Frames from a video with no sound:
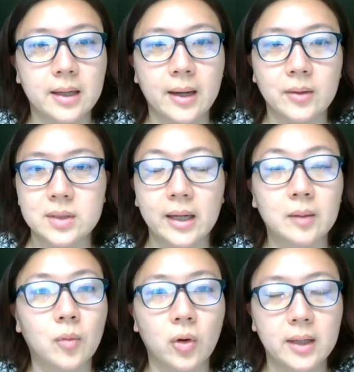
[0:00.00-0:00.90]
I was like
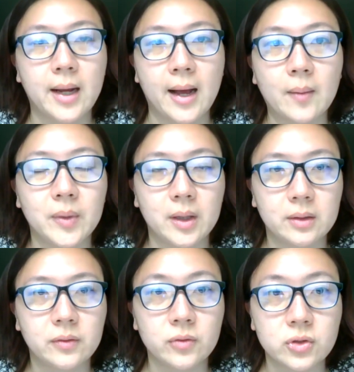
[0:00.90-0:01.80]
more than happy
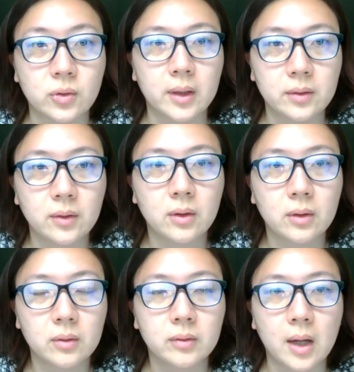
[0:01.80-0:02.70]
to join
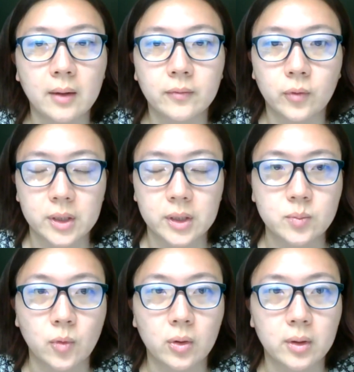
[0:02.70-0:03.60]
you for this
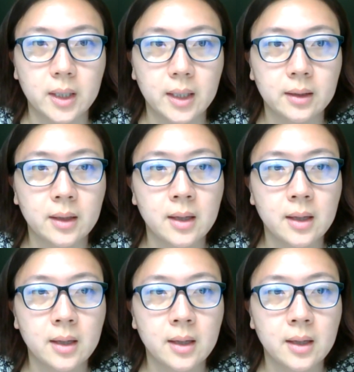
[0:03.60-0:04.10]
morning.